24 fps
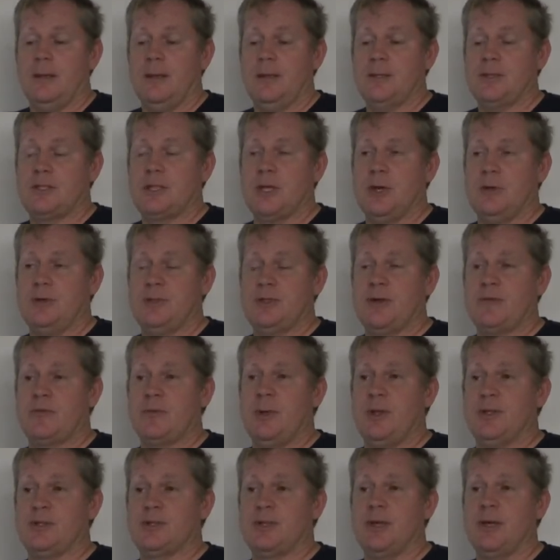So several
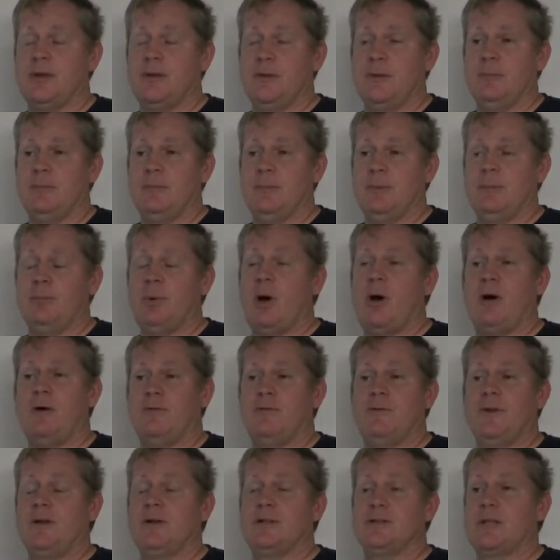months later, then Paul
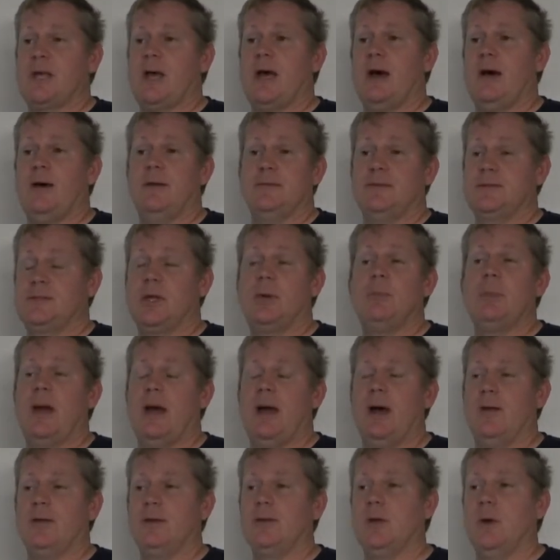figures out
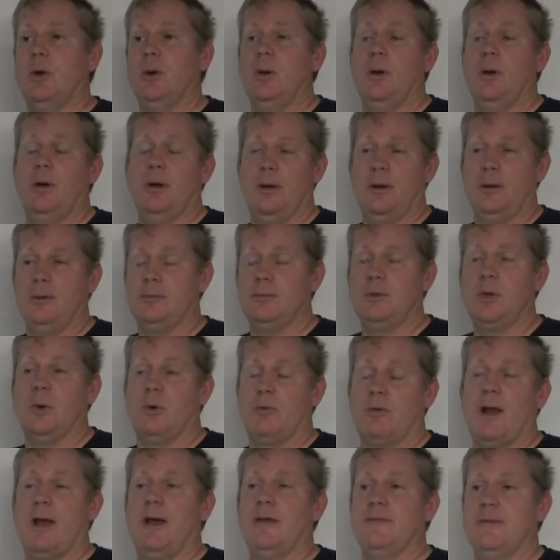somehow to go
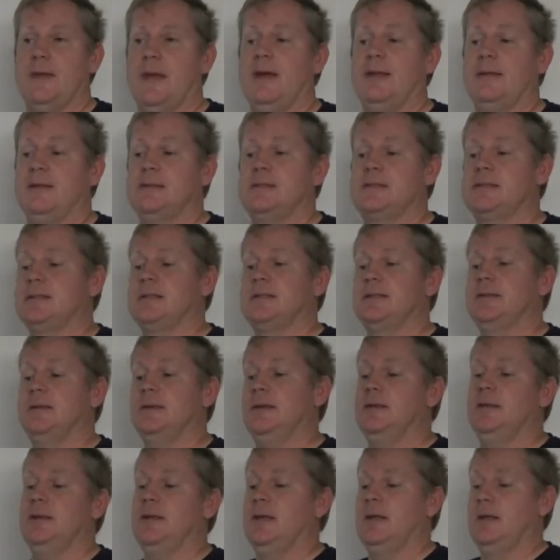around that and see that